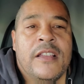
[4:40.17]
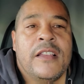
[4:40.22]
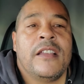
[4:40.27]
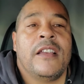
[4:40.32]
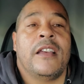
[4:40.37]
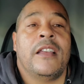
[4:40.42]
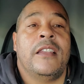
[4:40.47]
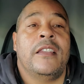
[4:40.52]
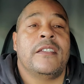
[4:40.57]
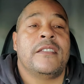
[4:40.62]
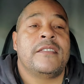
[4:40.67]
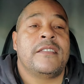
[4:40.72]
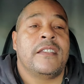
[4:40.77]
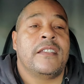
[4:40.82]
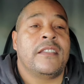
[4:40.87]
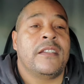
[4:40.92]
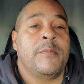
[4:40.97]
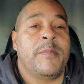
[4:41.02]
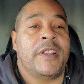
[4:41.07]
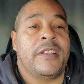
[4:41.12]
looks
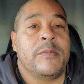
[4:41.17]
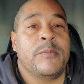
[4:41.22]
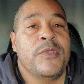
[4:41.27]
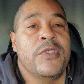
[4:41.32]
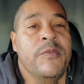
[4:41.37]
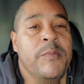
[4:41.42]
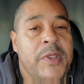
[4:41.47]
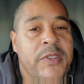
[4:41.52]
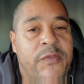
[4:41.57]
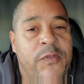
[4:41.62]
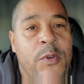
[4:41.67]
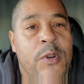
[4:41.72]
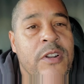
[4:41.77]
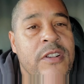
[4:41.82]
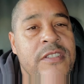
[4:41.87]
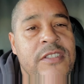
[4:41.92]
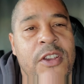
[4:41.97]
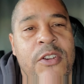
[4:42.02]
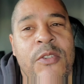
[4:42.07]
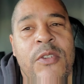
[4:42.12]
like they're about to move me
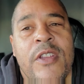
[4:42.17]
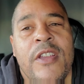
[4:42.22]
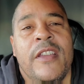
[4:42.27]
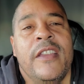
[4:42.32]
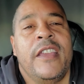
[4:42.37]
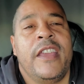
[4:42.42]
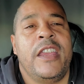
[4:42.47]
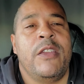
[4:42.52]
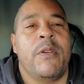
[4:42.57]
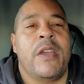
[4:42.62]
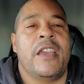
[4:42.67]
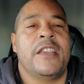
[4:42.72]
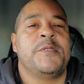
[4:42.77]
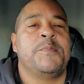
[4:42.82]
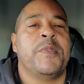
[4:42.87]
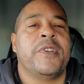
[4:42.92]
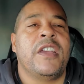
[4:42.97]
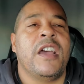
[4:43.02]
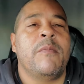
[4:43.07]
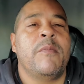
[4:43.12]
forward. So anyway, it's
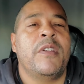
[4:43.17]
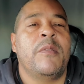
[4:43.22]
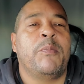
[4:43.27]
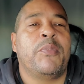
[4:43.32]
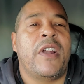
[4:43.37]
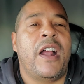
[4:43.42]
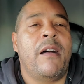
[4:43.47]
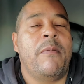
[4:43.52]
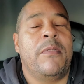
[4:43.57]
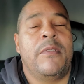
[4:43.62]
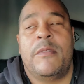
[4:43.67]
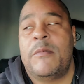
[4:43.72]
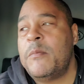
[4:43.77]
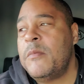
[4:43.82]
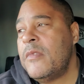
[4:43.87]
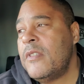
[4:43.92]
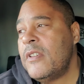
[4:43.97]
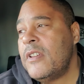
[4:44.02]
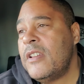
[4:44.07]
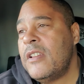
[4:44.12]
becoming a problem.
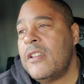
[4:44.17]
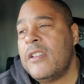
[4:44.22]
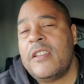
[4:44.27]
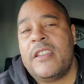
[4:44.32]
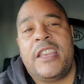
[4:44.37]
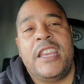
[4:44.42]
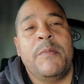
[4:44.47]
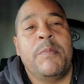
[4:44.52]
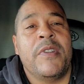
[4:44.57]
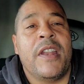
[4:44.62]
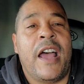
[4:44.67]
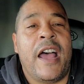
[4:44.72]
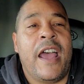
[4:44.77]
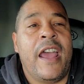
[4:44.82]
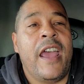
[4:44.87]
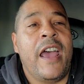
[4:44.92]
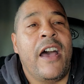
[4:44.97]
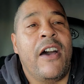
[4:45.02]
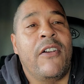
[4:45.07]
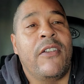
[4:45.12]
Keep an
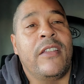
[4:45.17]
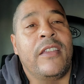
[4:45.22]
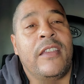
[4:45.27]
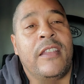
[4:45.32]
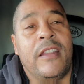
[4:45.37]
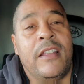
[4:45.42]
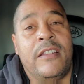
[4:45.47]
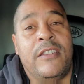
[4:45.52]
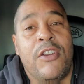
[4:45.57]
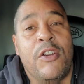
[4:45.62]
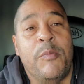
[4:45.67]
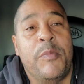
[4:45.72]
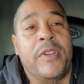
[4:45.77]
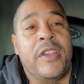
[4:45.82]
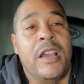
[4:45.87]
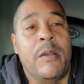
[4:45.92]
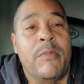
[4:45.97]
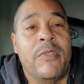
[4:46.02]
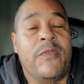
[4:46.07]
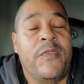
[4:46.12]
eye out, and don't
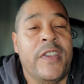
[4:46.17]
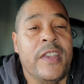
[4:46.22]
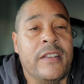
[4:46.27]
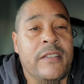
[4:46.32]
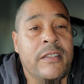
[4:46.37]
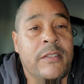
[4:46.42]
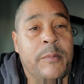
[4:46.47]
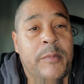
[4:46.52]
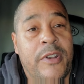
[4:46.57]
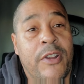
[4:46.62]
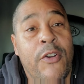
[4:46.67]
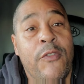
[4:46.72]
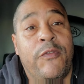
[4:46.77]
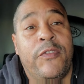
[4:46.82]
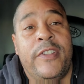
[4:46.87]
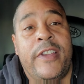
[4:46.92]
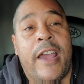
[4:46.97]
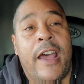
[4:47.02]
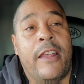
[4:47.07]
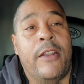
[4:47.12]
become a victim, and
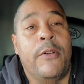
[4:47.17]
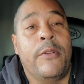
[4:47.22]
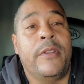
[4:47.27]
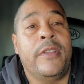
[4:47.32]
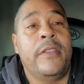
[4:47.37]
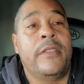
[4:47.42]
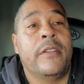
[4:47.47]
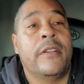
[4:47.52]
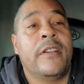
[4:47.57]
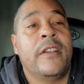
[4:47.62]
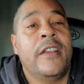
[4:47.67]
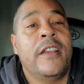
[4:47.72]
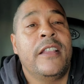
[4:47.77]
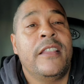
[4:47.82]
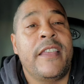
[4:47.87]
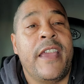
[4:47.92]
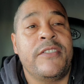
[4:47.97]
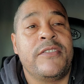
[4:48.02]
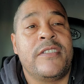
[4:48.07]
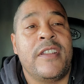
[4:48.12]
hopefully I don't either.
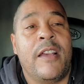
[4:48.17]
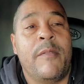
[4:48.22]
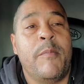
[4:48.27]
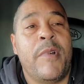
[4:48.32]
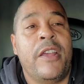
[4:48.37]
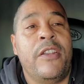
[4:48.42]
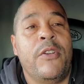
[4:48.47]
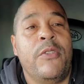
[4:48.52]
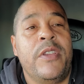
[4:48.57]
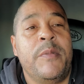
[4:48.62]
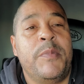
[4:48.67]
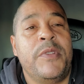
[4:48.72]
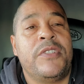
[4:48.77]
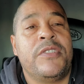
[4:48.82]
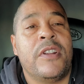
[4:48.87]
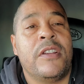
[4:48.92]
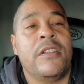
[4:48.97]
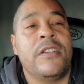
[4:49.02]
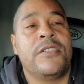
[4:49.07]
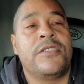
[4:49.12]
Thanks for stopping by No Hippie
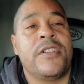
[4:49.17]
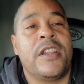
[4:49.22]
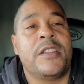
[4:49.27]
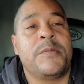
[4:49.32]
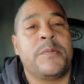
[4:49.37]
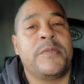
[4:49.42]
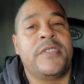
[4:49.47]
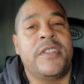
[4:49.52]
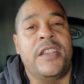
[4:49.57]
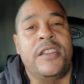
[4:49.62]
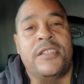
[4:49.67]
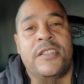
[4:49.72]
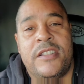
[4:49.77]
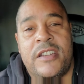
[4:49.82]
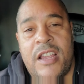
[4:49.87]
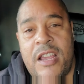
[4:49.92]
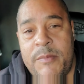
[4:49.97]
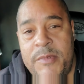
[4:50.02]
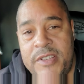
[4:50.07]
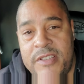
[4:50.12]
Trucking and Transportation.
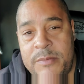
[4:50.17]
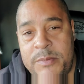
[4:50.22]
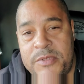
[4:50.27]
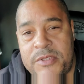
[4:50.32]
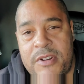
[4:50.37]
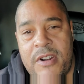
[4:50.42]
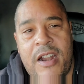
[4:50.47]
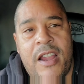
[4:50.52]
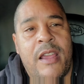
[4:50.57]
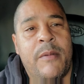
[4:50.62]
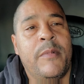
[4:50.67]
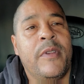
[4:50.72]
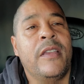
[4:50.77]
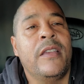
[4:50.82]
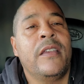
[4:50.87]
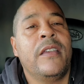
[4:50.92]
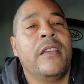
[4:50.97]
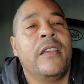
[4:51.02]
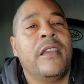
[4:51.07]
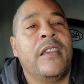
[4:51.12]
Comment, subscribe,
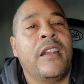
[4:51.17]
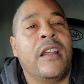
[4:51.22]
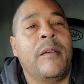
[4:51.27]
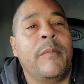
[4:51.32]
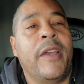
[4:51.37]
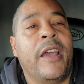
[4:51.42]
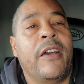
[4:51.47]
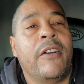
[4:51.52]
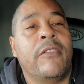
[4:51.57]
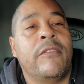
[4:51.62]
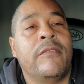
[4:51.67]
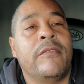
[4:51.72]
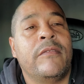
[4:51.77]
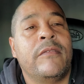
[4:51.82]
and I'm out.